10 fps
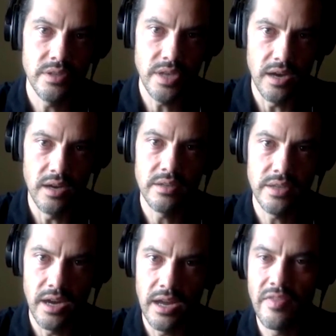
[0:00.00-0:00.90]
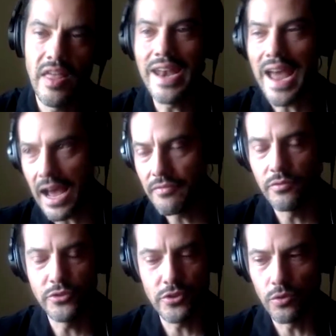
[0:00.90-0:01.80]
Yeah, yeah. And then
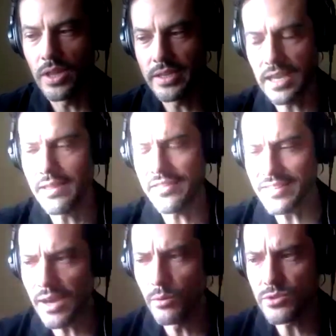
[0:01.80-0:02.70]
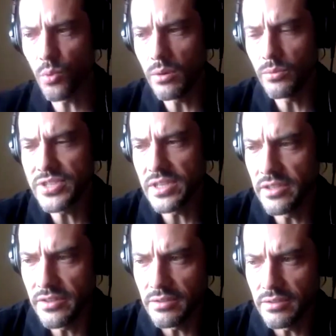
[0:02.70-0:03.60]
so like I think that was what was
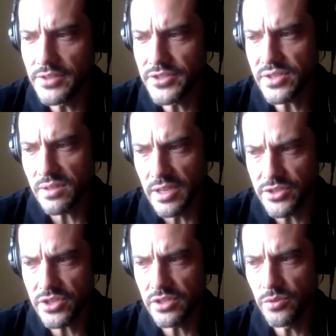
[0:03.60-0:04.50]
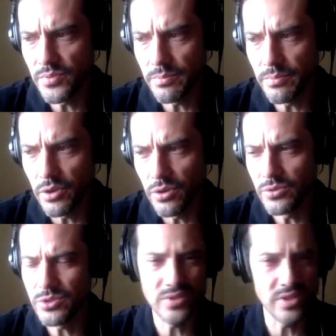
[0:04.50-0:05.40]
in the legislation you
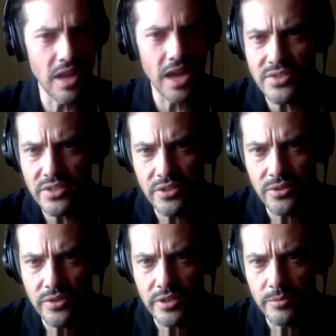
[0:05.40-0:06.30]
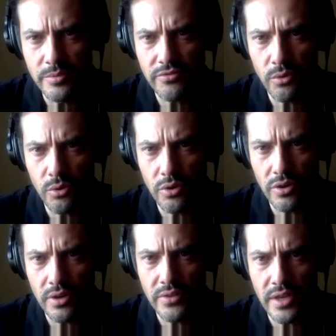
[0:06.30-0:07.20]
proposed. Was it last year or the year
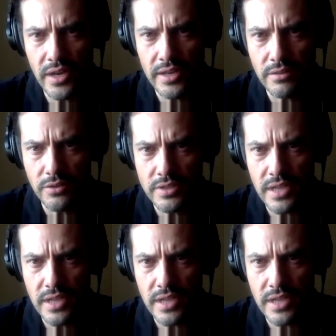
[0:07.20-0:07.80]
before that I had looked